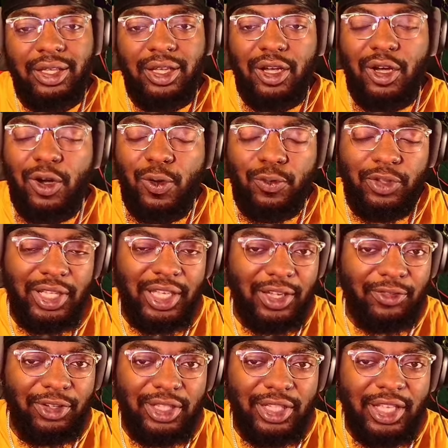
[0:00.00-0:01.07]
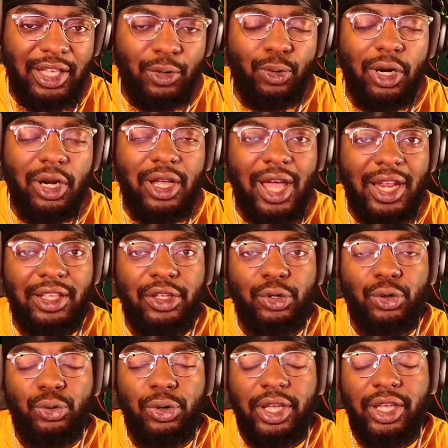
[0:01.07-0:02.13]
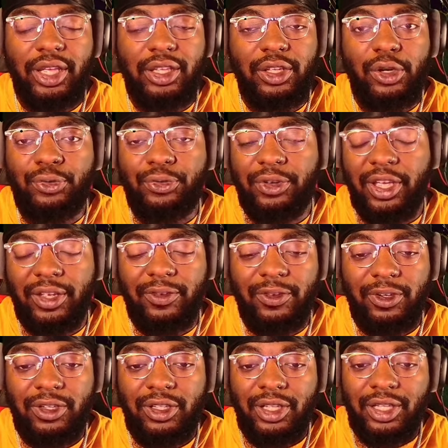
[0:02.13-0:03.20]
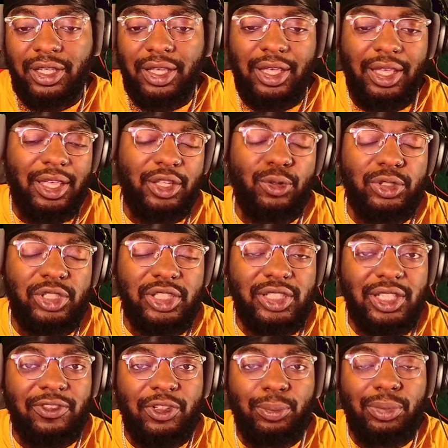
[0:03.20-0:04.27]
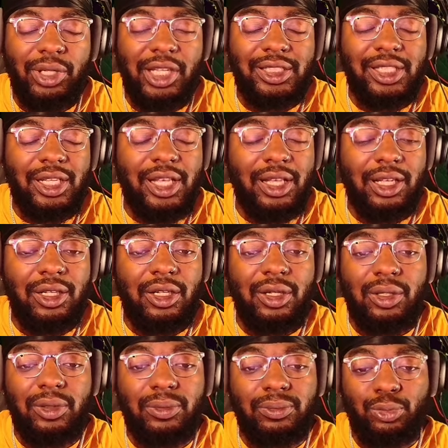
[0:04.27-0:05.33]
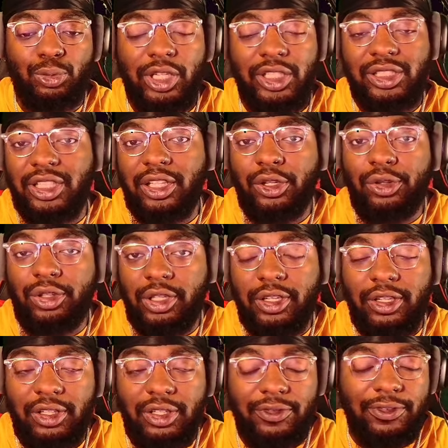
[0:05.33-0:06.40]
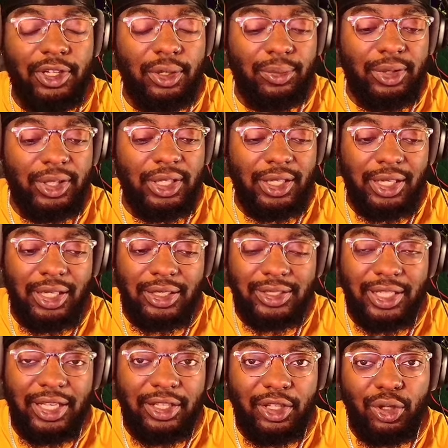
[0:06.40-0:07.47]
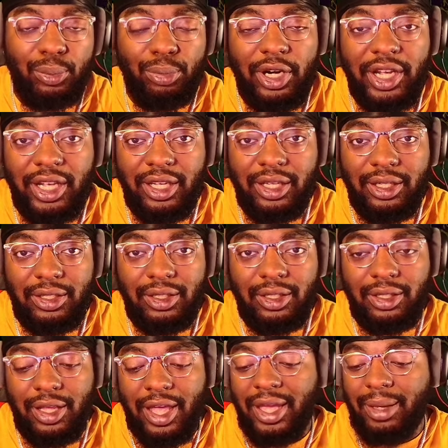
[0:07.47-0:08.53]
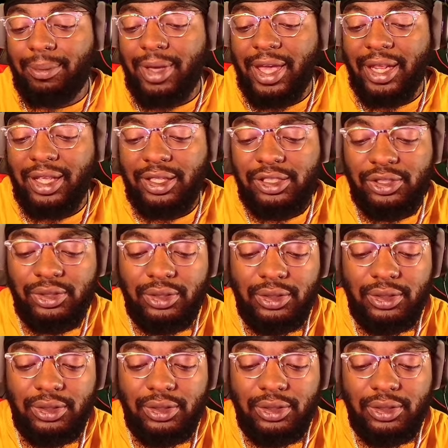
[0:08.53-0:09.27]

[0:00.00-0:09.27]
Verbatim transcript: Hopefully everything work out in your way in your favor, and you just live a blessed um rest of your year. You feel me? Take your break. I ain't mad at you.